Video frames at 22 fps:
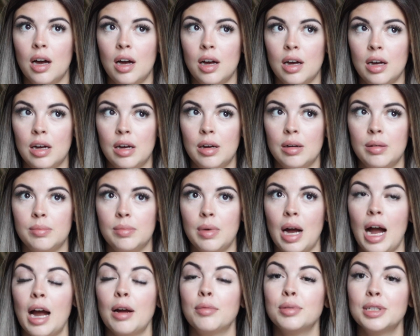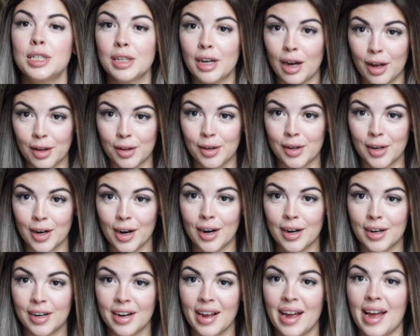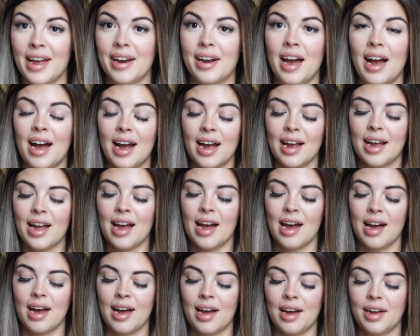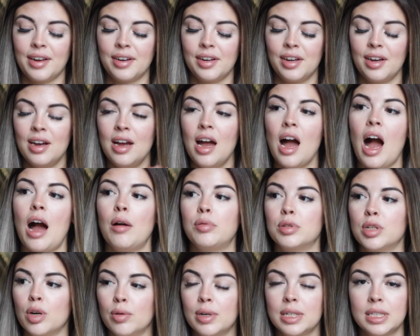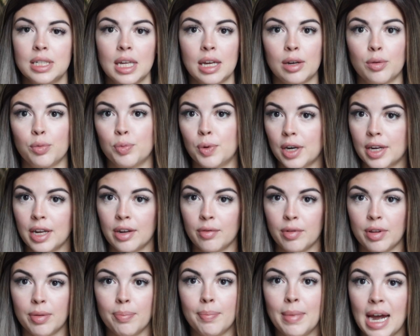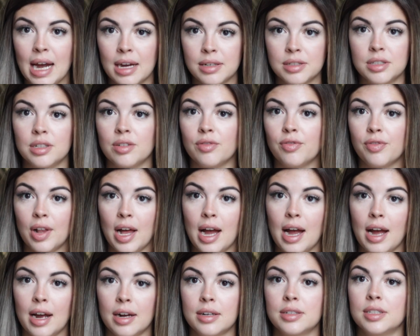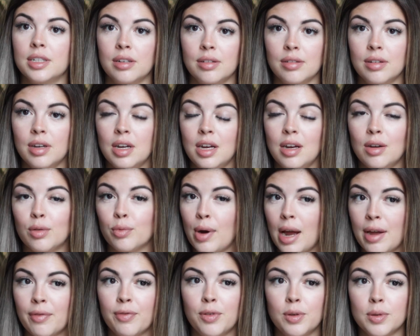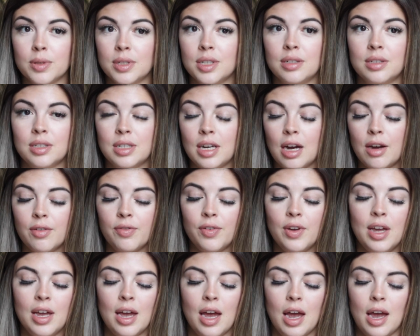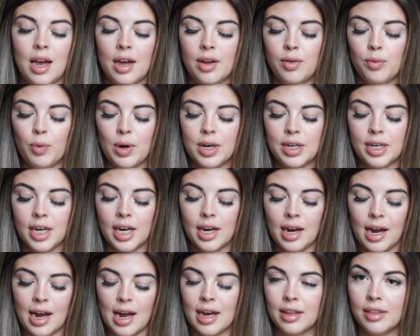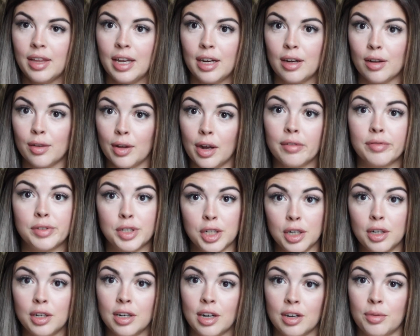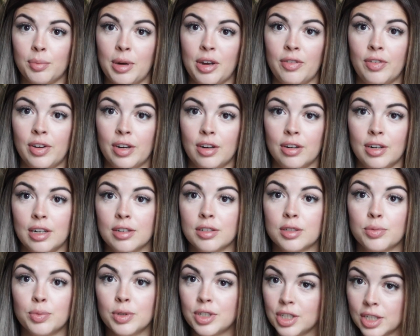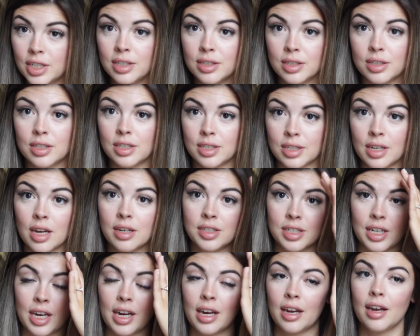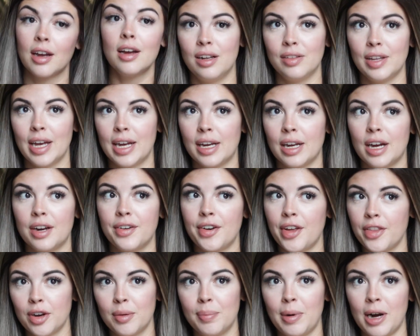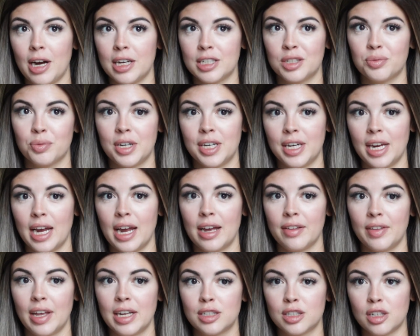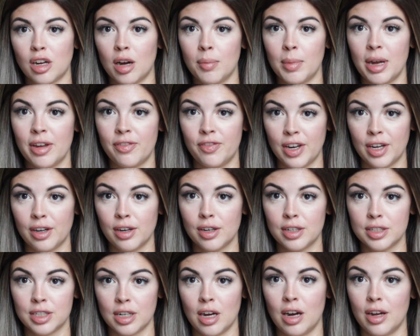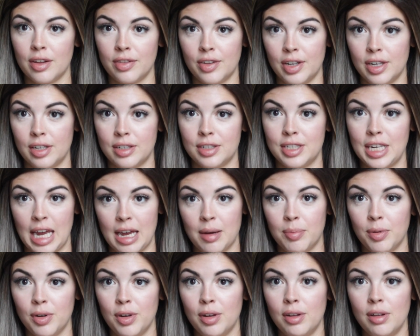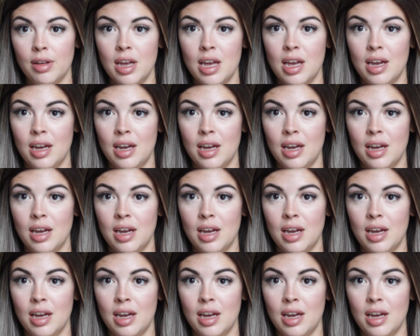I was in color guard, and I was always like working with mats and flags and rifles and stuff. And one day I had like a lot of dirt under my fingernails, which is disgusting. Like, another boss one day like saw my fingers on the table,